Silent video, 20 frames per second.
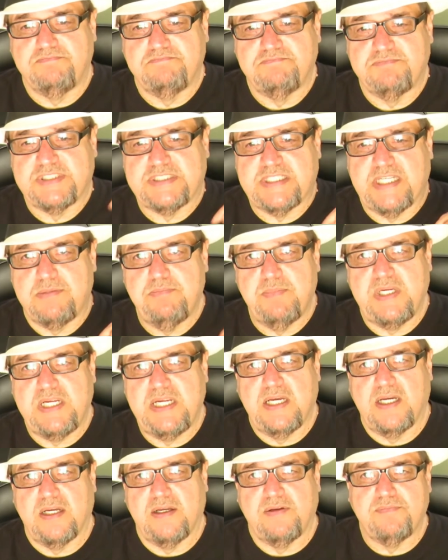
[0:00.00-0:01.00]
Send
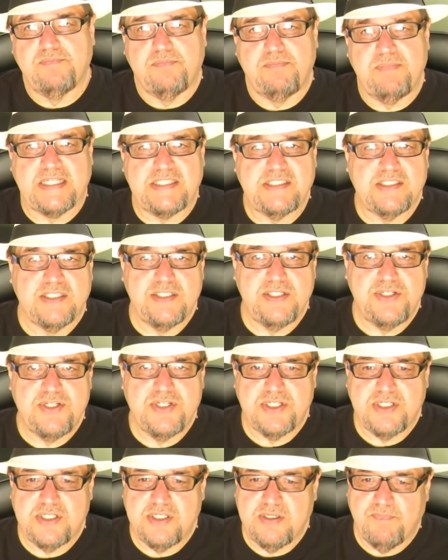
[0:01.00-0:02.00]
me a
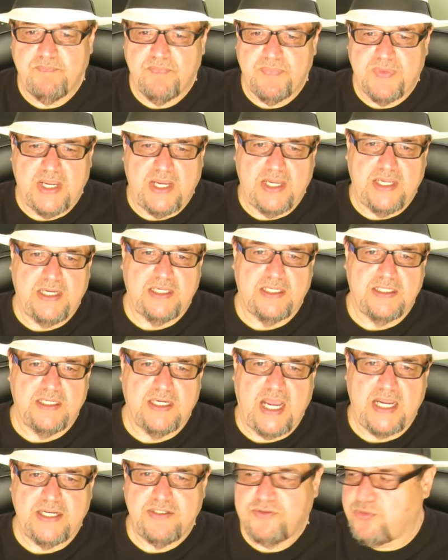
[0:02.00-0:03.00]
message, and
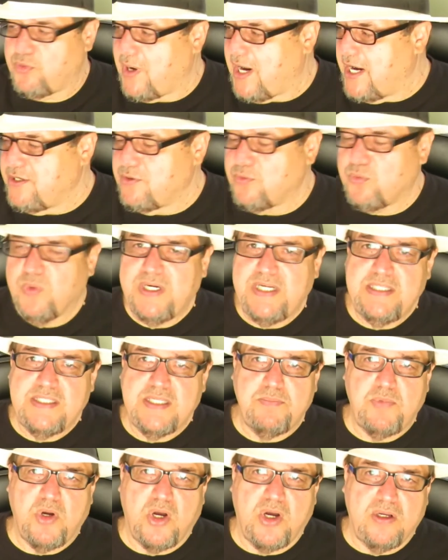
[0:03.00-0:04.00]
I try to read
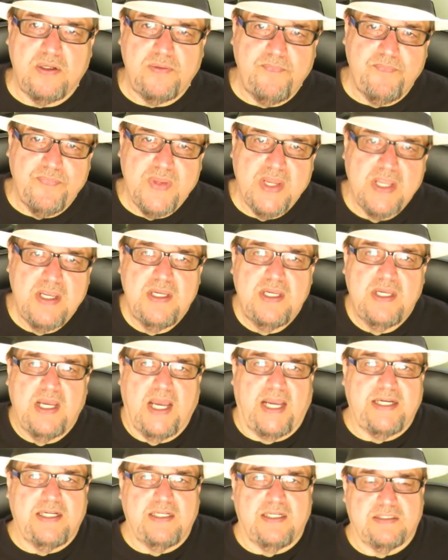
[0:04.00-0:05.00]
them all.
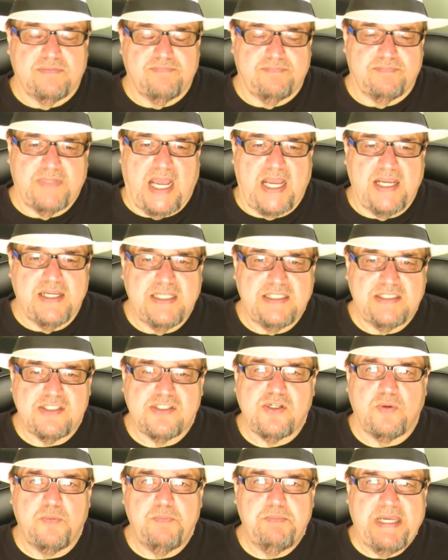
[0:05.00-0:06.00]
I get
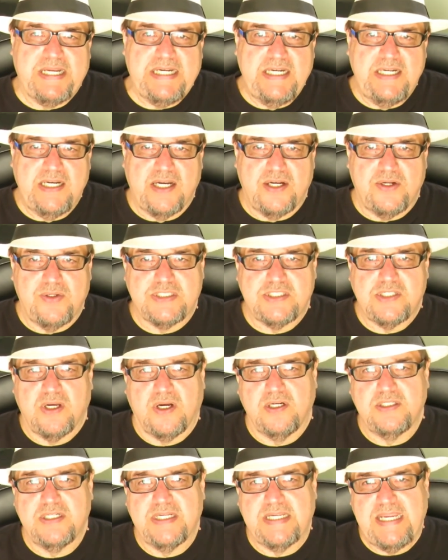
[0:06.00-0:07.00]
so many now, it's
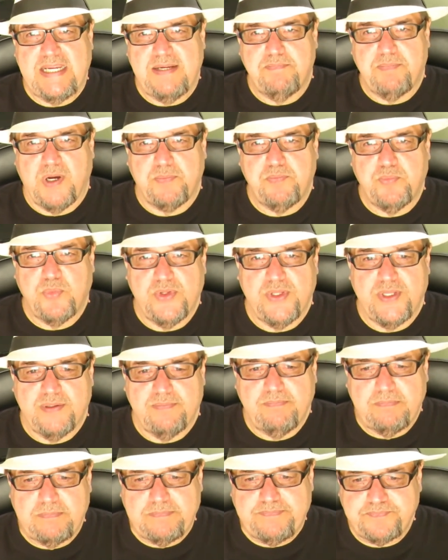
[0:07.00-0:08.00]
hard to keep up with
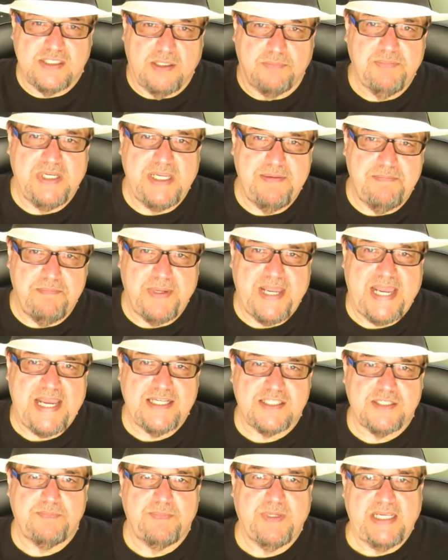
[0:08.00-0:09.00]
them. Some get
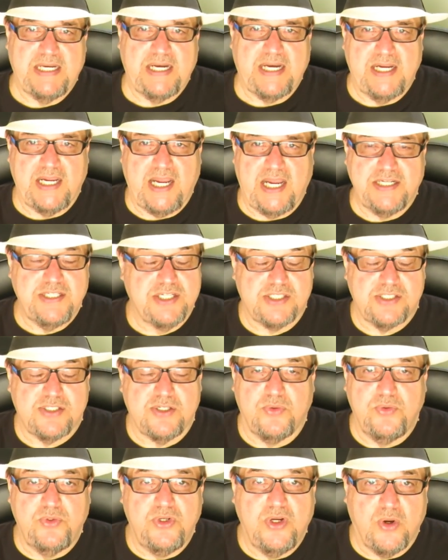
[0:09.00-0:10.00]
past me, and I just
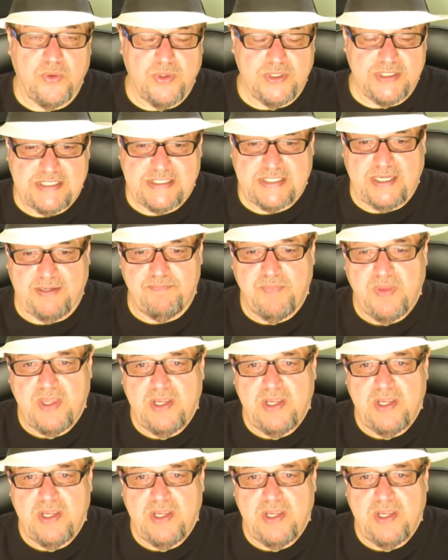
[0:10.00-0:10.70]
don't notice them.